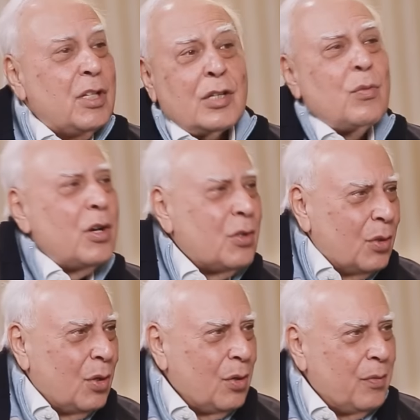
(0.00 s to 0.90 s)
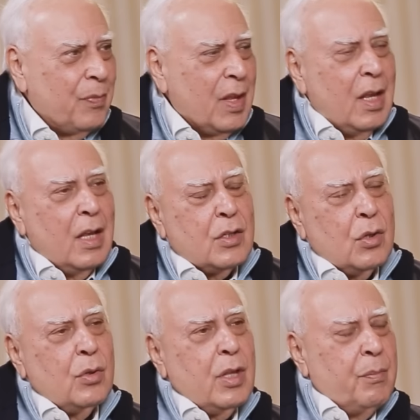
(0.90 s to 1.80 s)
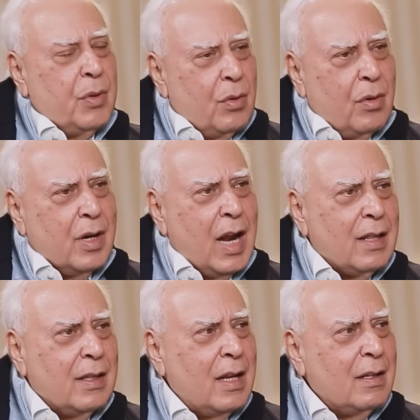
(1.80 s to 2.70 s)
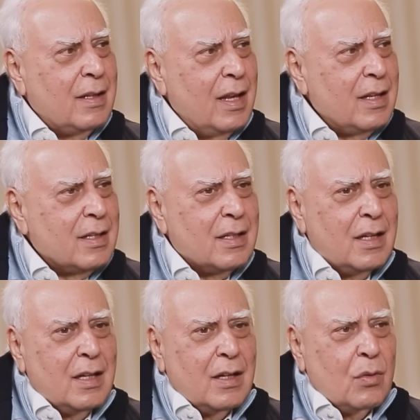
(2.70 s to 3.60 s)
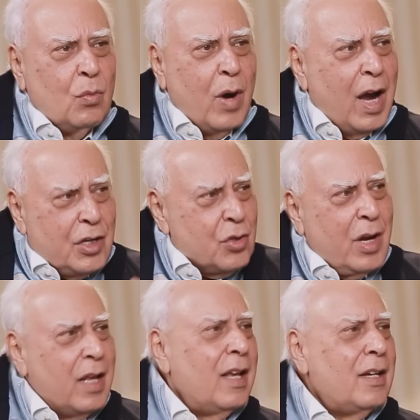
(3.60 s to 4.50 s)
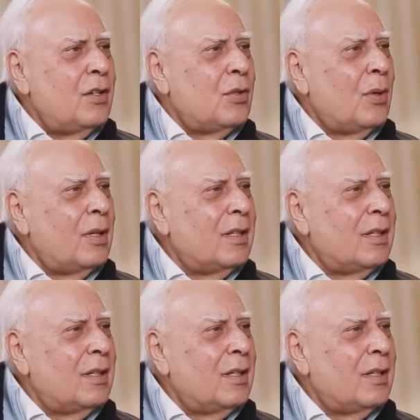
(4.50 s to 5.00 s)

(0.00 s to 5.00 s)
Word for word: just want to know. So the bureaucrat then thinks, why should I get into all